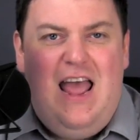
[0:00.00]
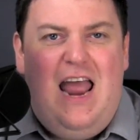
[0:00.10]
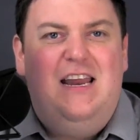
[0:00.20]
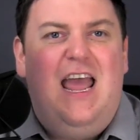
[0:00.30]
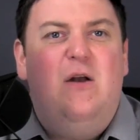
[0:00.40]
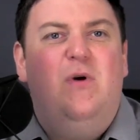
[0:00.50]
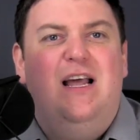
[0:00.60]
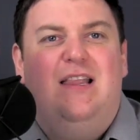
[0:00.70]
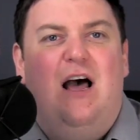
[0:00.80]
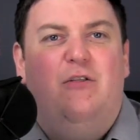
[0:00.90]
And can we
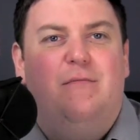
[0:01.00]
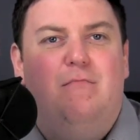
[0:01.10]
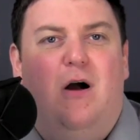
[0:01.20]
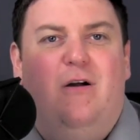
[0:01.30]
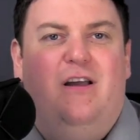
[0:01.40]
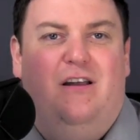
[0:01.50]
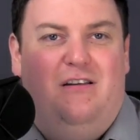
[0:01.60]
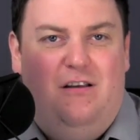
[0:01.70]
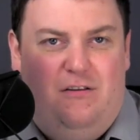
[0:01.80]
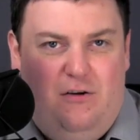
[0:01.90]
allow the
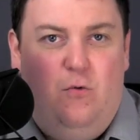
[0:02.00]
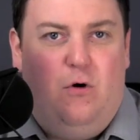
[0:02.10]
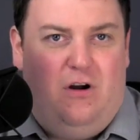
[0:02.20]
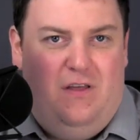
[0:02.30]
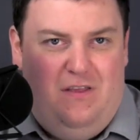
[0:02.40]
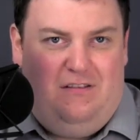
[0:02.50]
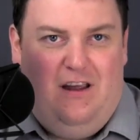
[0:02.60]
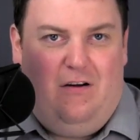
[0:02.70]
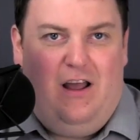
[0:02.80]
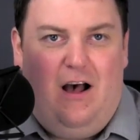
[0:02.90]
market to work in this
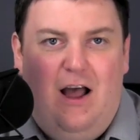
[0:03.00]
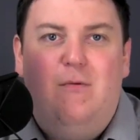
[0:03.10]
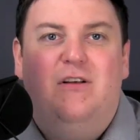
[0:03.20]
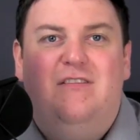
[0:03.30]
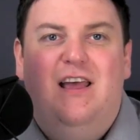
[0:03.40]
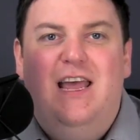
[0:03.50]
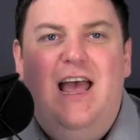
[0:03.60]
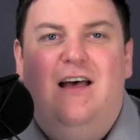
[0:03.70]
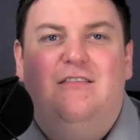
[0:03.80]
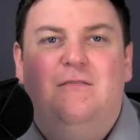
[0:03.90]
area? I would say
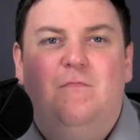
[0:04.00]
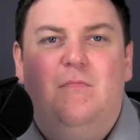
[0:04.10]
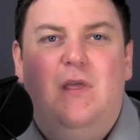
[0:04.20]
yes.